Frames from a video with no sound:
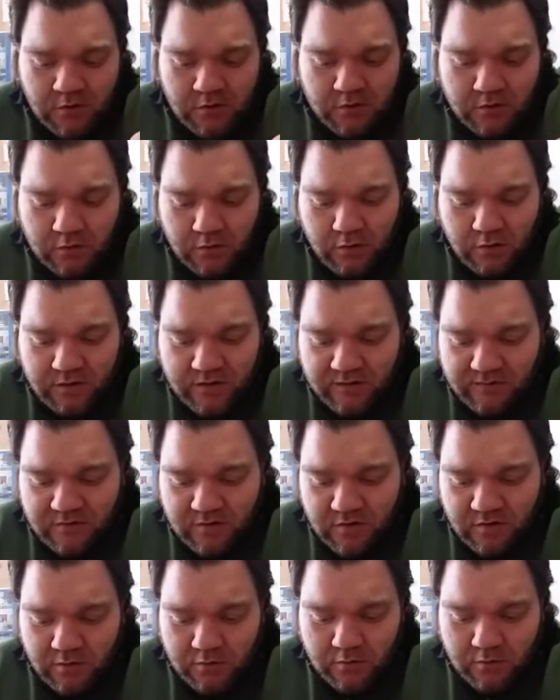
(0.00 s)
so I'll give
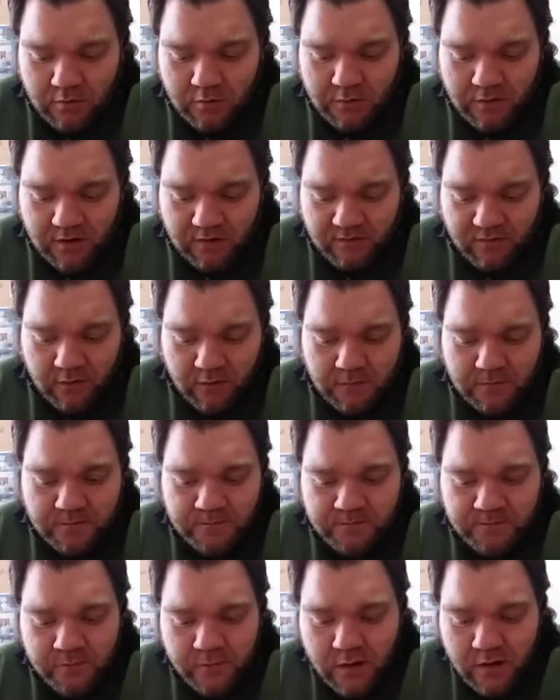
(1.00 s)
this a little bit of a
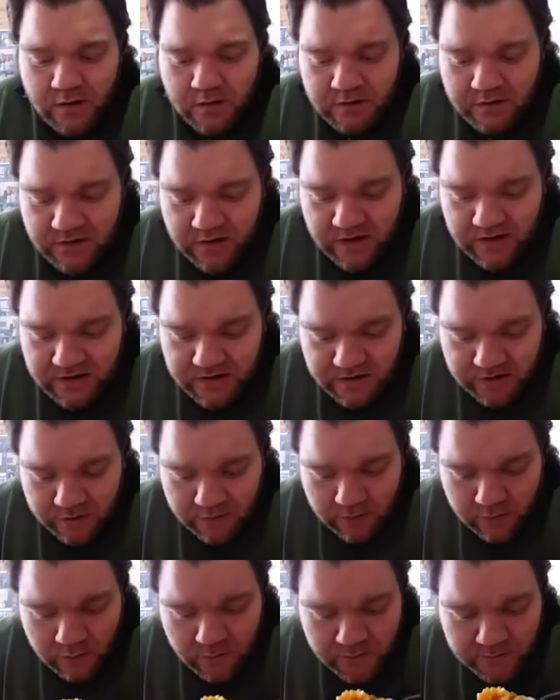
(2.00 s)
taste
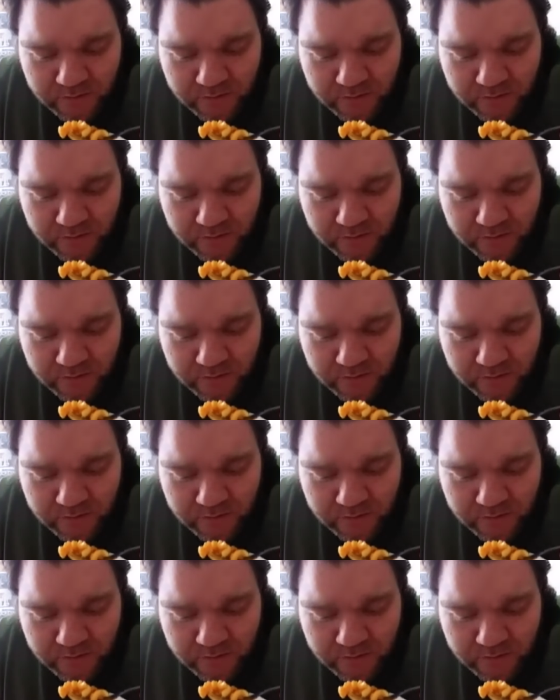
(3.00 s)
here.